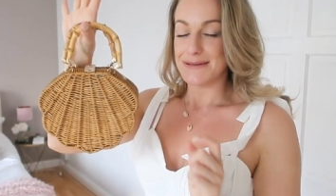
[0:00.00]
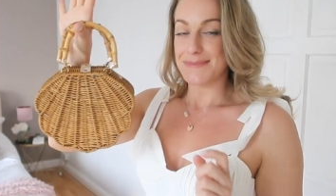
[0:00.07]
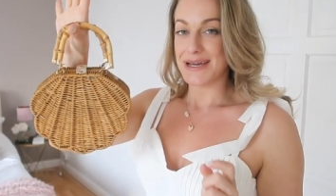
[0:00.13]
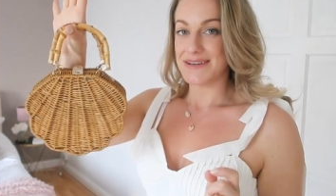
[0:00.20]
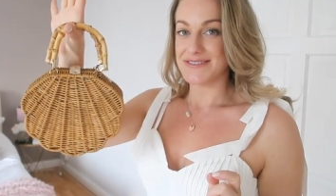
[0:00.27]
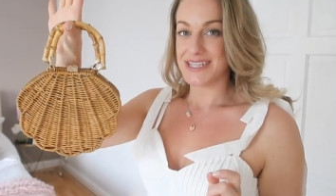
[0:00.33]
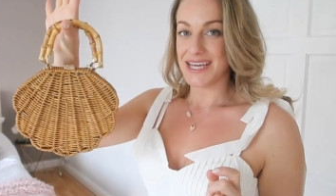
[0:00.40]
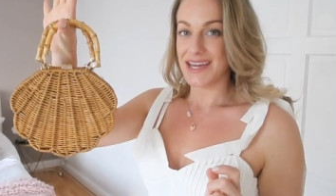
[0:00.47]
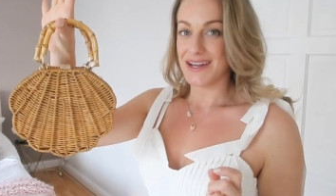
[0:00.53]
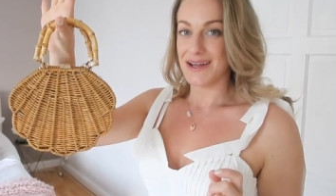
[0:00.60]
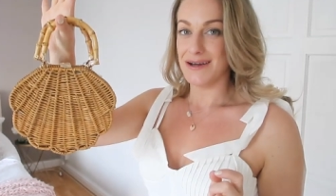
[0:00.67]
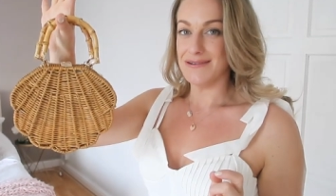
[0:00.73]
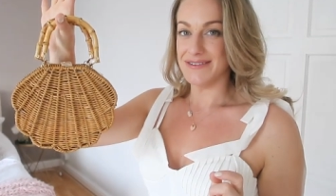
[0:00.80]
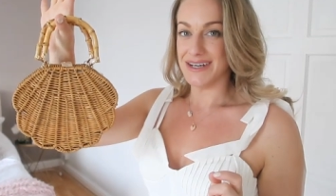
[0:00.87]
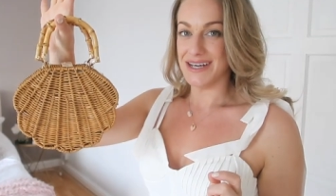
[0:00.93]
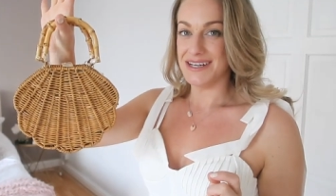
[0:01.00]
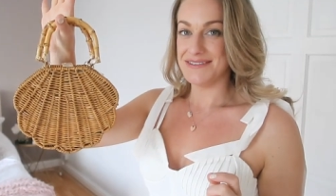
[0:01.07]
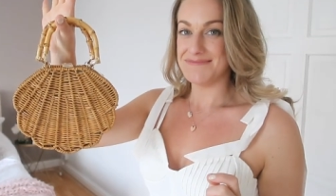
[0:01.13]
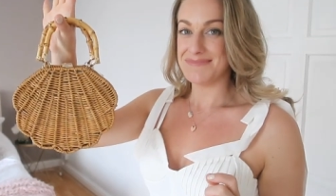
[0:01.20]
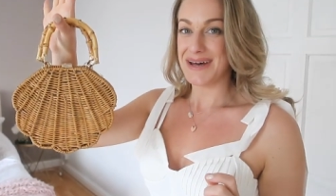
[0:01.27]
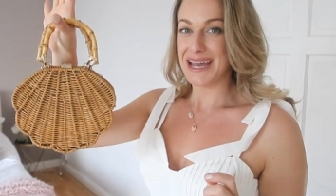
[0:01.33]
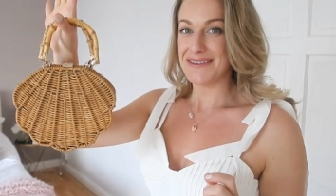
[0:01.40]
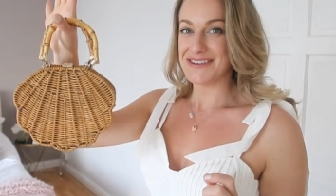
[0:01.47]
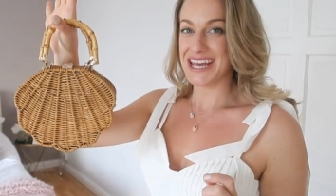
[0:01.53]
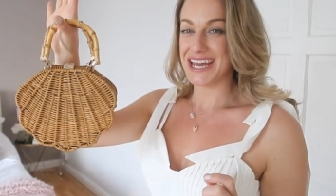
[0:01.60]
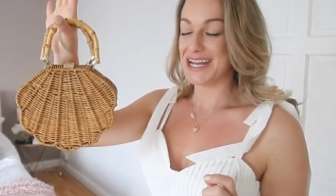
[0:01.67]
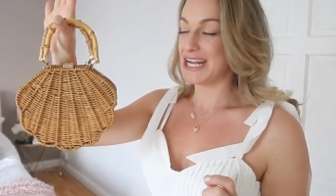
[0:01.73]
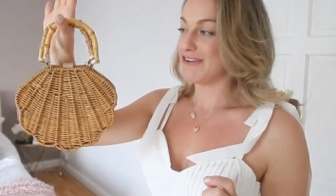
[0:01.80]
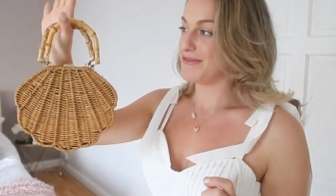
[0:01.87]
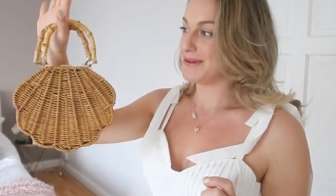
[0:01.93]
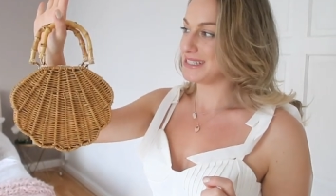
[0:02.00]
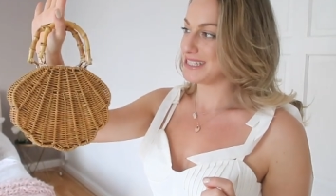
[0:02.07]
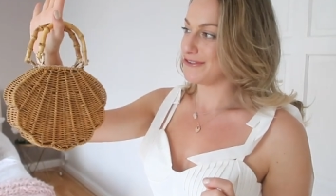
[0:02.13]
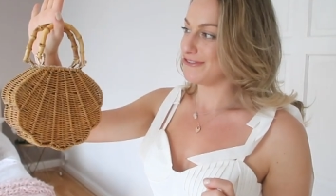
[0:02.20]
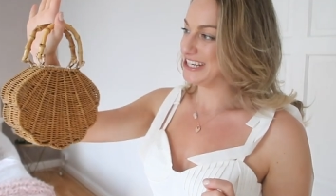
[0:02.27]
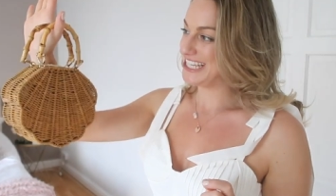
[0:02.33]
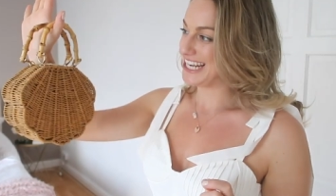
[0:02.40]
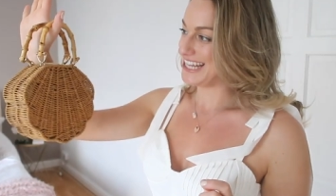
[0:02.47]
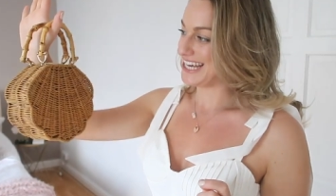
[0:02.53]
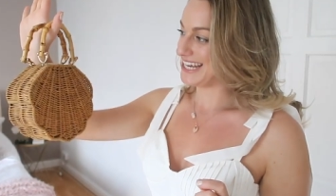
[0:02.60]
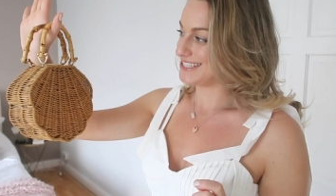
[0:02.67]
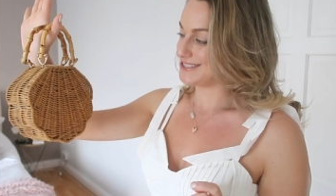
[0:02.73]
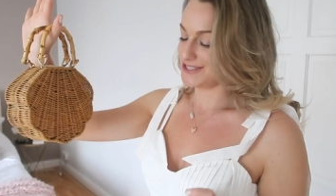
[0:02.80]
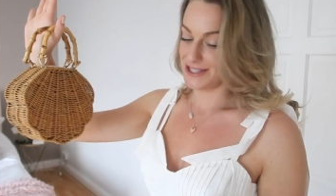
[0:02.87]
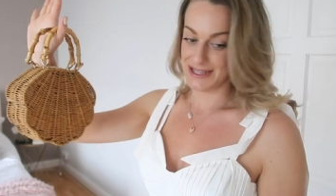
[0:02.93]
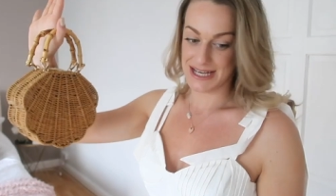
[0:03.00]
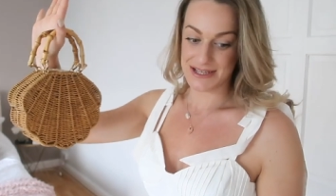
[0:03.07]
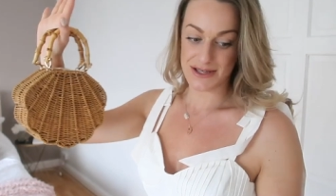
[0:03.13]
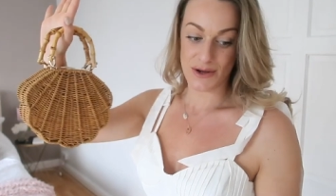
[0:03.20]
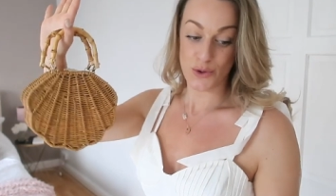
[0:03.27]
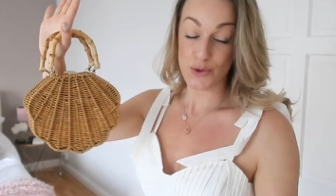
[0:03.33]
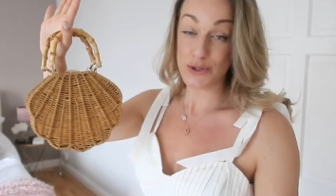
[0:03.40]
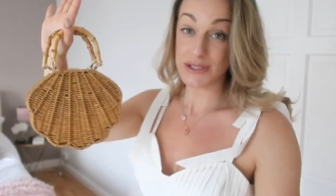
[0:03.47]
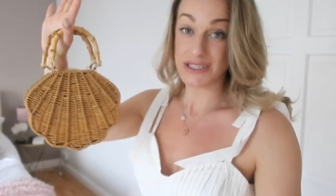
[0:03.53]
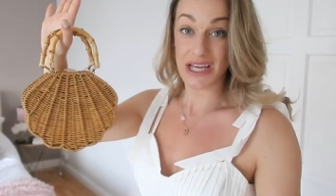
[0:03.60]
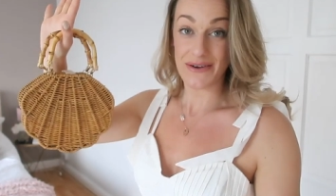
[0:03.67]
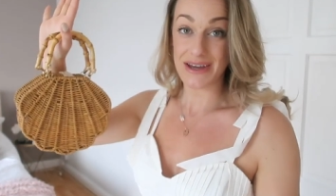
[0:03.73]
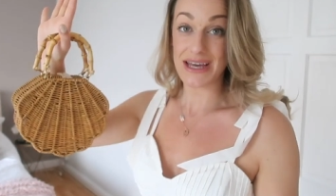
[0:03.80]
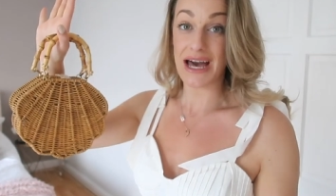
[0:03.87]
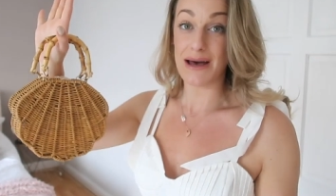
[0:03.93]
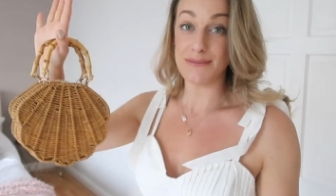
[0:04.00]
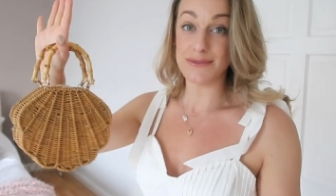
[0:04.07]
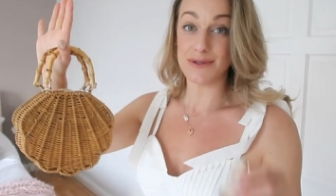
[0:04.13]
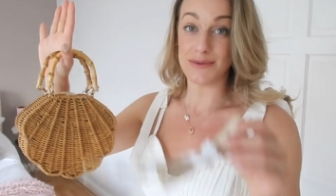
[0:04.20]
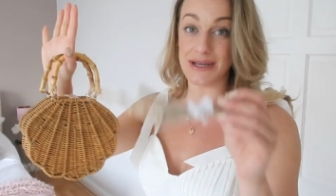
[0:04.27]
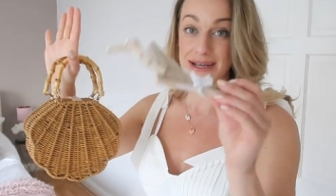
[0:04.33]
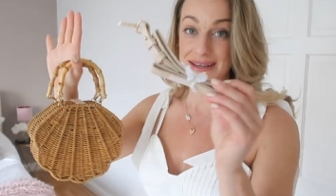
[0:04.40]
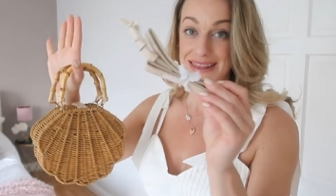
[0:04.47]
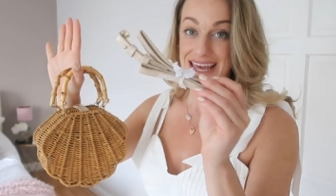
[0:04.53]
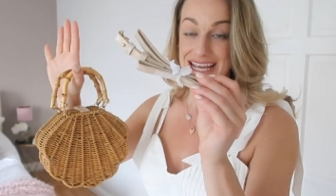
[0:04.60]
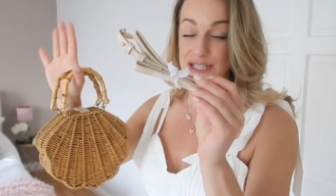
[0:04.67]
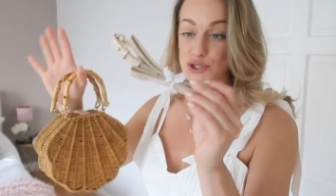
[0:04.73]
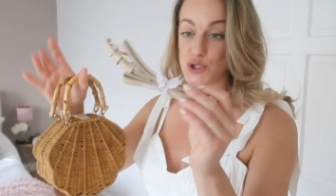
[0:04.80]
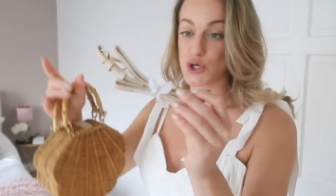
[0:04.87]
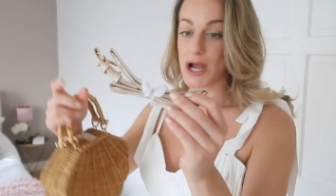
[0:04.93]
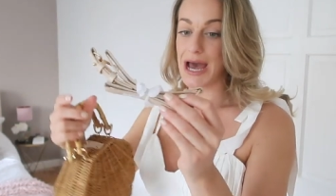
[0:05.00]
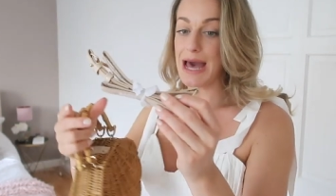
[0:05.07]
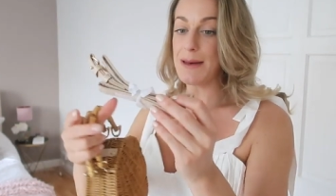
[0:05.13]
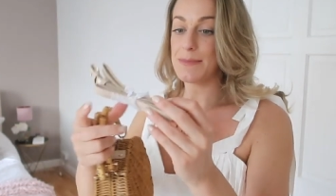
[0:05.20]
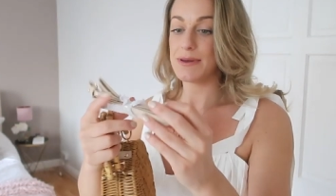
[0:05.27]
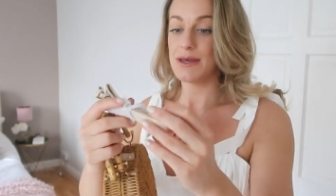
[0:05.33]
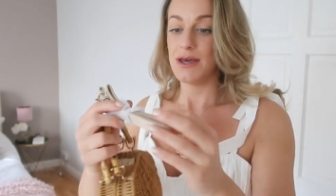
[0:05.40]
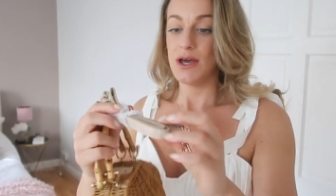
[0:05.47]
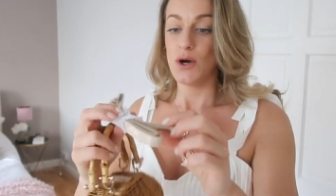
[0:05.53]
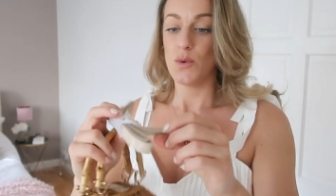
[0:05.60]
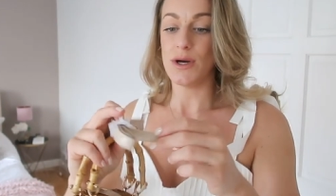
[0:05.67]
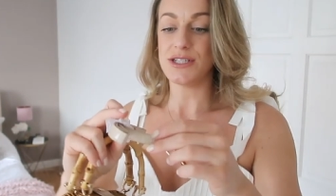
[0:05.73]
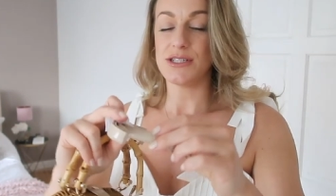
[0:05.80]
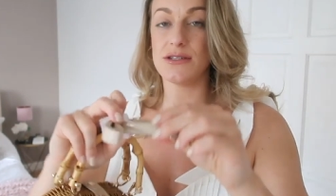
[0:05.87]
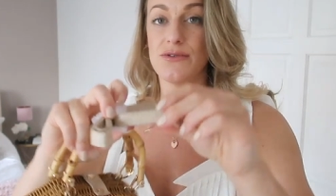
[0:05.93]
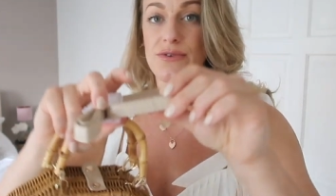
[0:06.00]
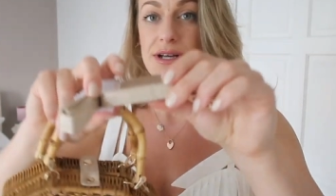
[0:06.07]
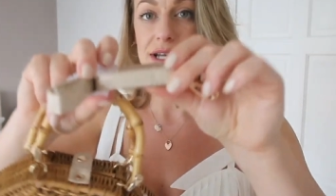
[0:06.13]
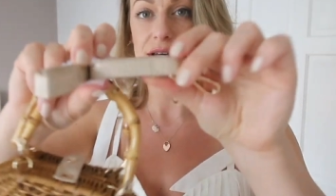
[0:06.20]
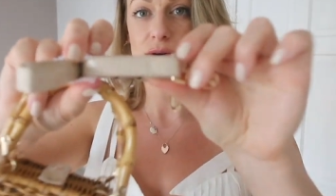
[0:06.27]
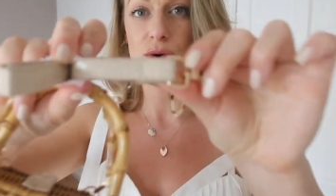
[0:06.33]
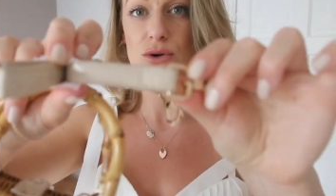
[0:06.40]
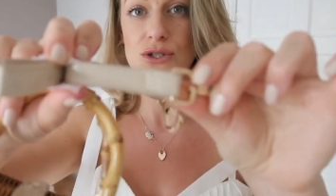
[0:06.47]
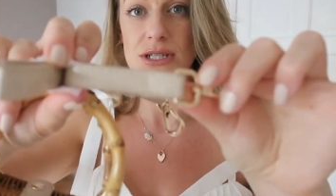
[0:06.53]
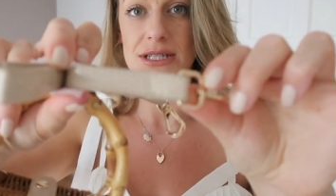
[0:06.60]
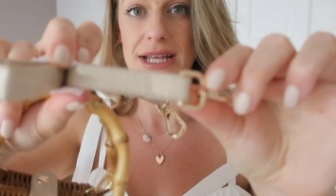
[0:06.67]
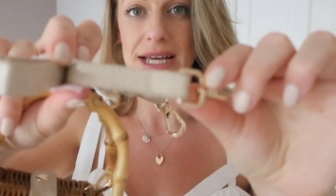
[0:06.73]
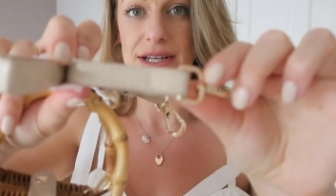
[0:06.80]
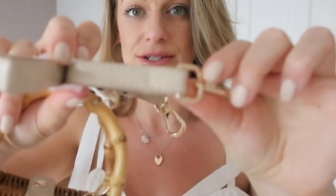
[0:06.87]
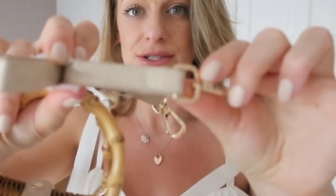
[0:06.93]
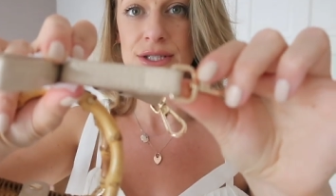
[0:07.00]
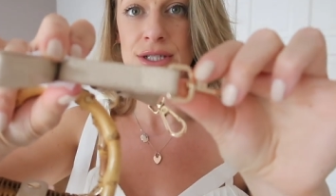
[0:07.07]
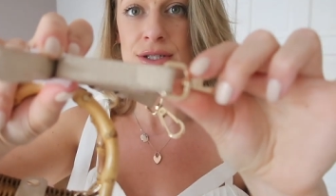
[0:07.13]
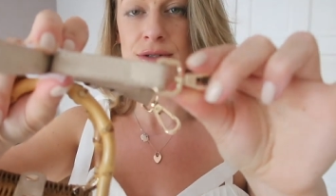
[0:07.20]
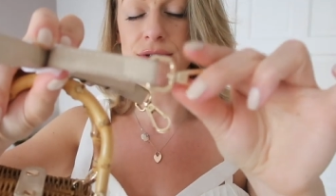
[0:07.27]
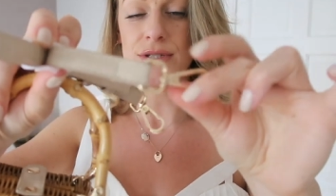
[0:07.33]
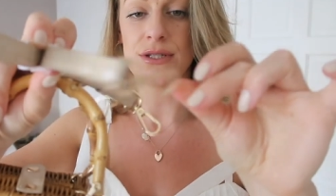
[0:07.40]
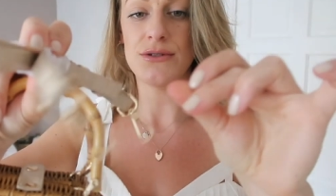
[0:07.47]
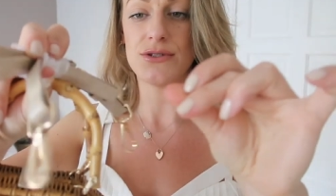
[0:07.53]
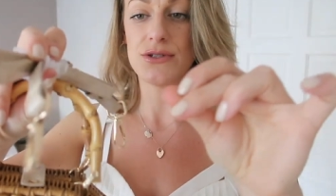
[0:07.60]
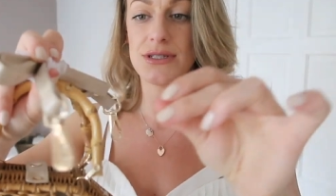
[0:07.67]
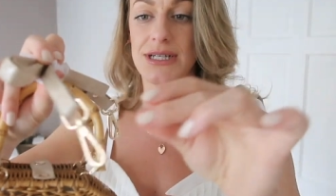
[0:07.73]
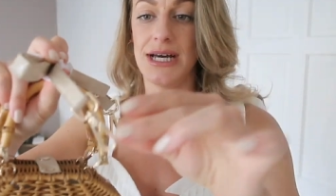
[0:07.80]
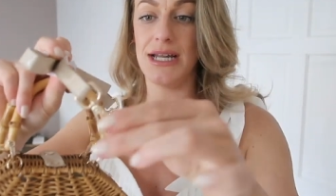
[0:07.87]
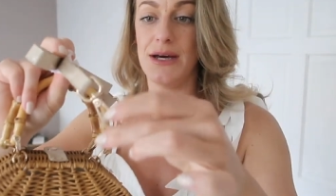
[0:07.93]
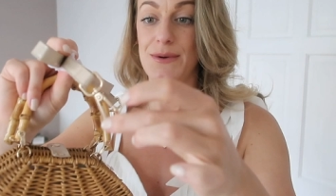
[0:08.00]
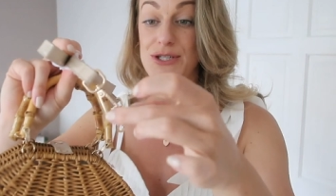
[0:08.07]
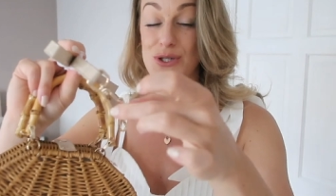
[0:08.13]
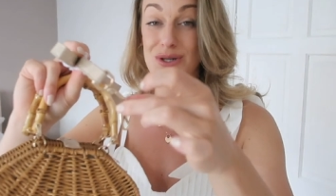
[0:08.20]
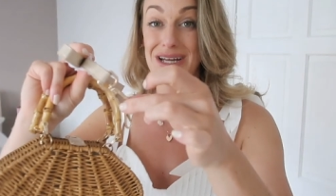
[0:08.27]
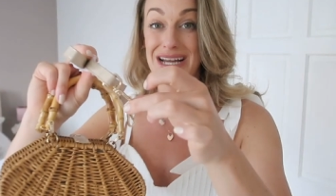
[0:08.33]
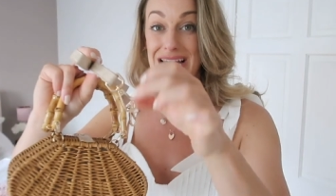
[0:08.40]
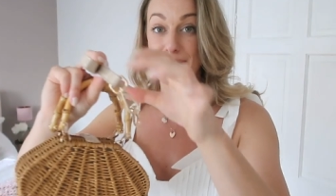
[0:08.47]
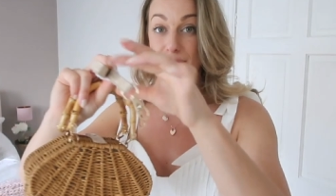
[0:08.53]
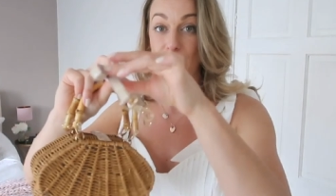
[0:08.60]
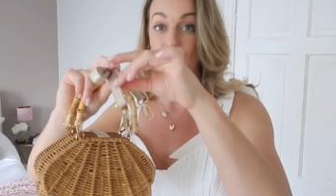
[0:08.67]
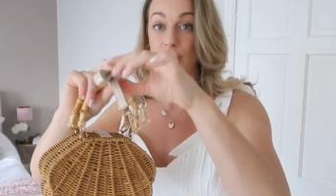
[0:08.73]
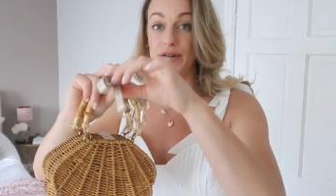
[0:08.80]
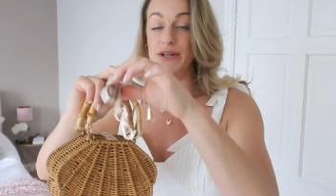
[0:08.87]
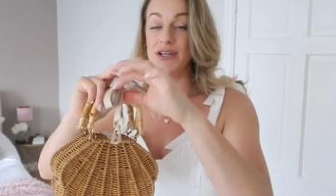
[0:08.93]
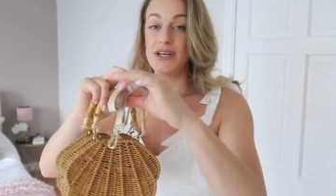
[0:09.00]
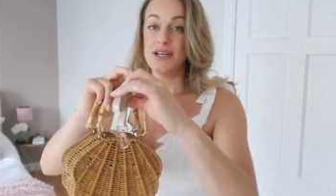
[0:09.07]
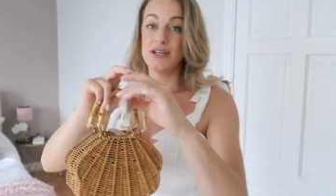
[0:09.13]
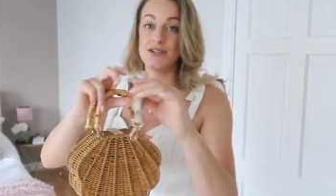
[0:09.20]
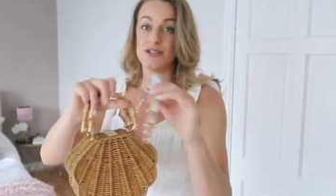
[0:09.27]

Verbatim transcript: might have taken over. It might have taken over because I really like the handles on this. Also, it comes with a strap, which is a really gorgeous, like nude, neutral color, which you can clip on.